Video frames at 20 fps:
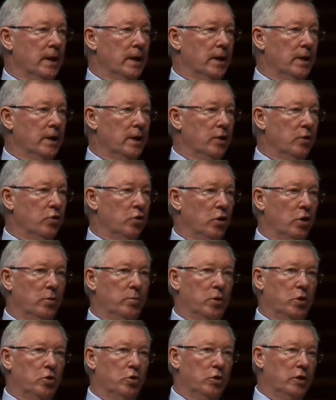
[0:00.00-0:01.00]
And he thought it
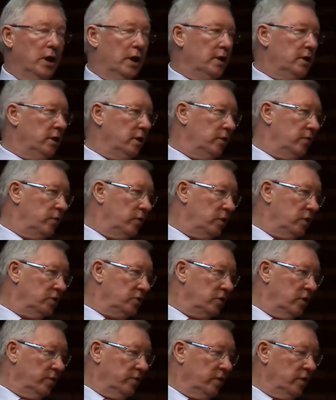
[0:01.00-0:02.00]
would be a good idea for
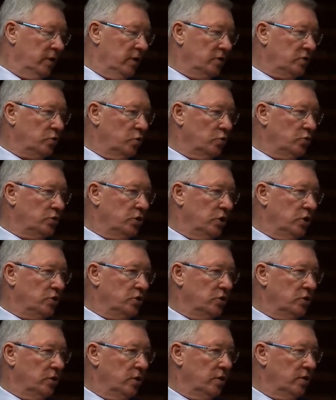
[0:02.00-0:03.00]
us to have an
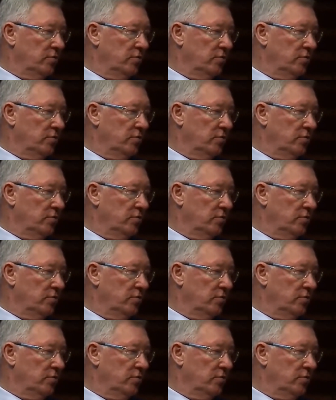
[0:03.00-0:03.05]
association,